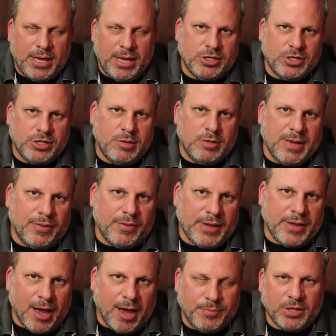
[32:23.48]
mention
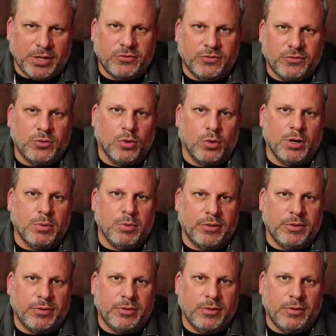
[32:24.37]
about the optics story
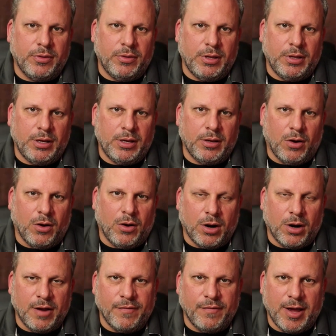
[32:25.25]
with the
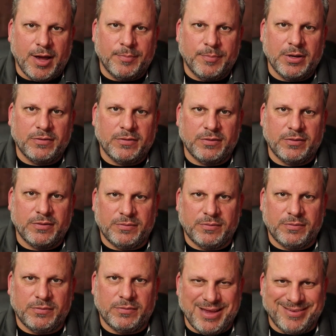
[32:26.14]
RF
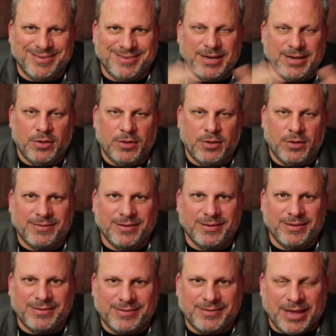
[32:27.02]
optics being, you know, that's
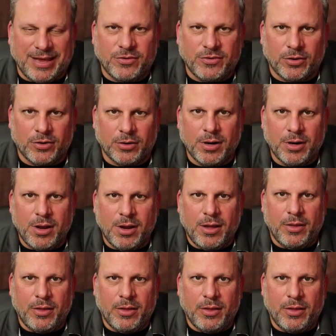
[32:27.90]
the center,